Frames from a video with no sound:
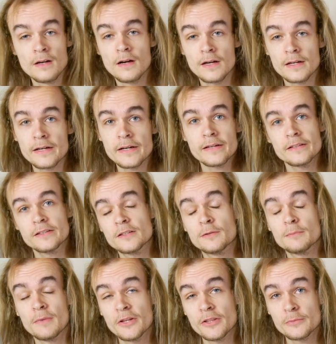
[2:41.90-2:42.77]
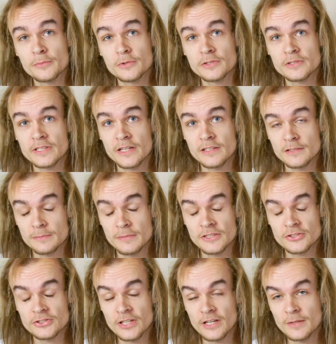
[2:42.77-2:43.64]
I got a little motherboard test
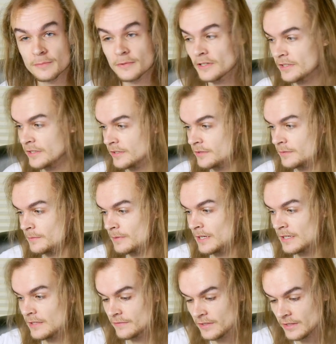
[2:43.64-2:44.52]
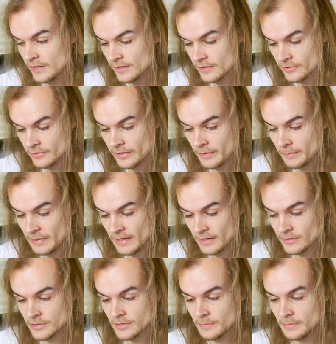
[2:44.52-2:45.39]
bench set up right here. I have the integrated
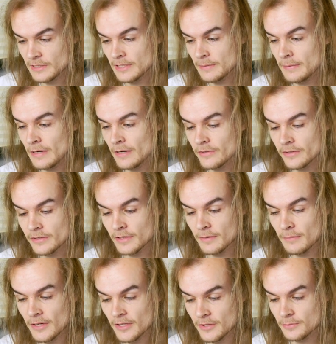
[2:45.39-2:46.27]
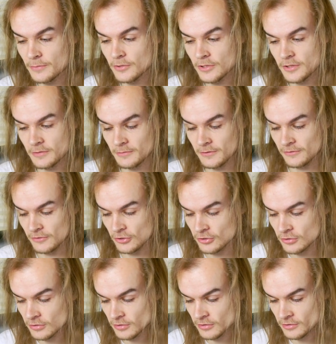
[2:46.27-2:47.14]
power supply powering the motherboard with the
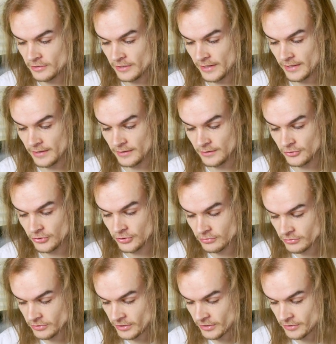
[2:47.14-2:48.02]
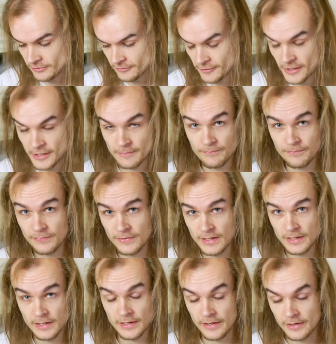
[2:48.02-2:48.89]
cooler and two sticks of RAM,
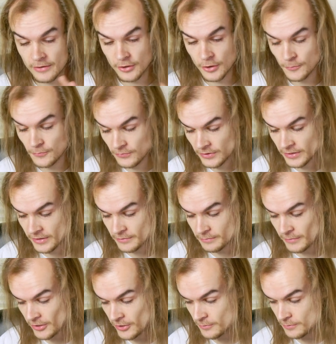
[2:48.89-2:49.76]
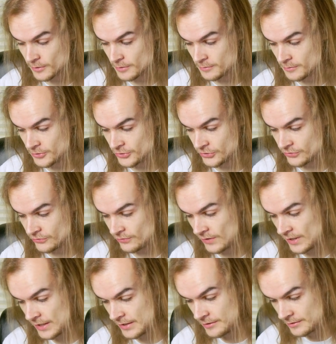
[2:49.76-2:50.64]
and hopefully this motherboard will just
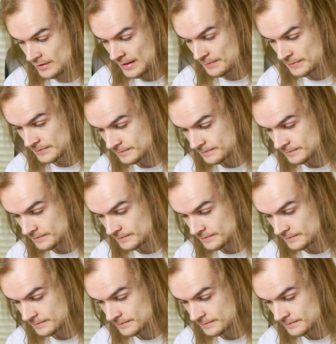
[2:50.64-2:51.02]
fire up.